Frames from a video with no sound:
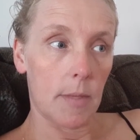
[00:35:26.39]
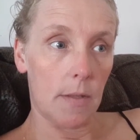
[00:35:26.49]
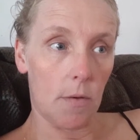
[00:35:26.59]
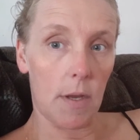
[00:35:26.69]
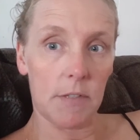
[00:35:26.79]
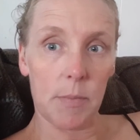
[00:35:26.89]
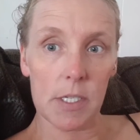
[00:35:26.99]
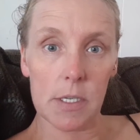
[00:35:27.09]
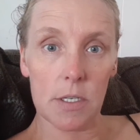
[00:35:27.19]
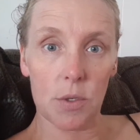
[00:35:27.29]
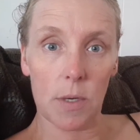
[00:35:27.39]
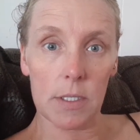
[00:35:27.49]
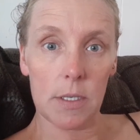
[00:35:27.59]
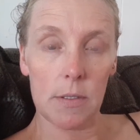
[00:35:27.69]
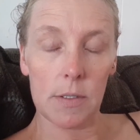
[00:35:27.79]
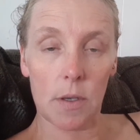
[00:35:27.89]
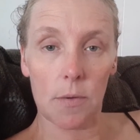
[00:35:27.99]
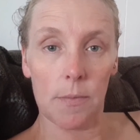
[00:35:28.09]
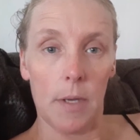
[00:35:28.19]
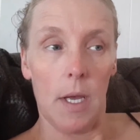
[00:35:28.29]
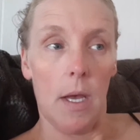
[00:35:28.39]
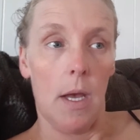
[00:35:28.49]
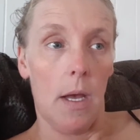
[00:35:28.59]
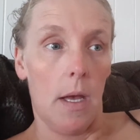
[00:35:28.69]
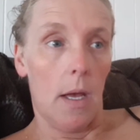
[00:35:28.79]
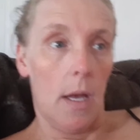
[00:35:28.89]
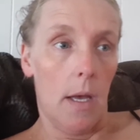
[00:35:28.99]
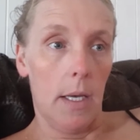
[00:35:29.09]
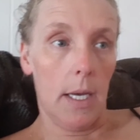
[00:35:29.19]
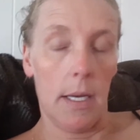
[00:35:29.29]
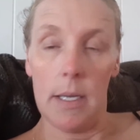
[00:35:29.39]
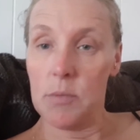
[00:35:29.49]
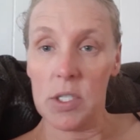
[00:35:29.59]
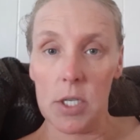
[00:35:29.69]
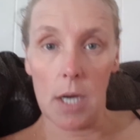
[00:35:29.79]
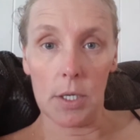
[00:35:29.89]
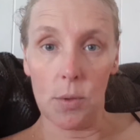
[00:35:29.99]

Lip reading: They'll have space to do it. So yeah, I'm just talking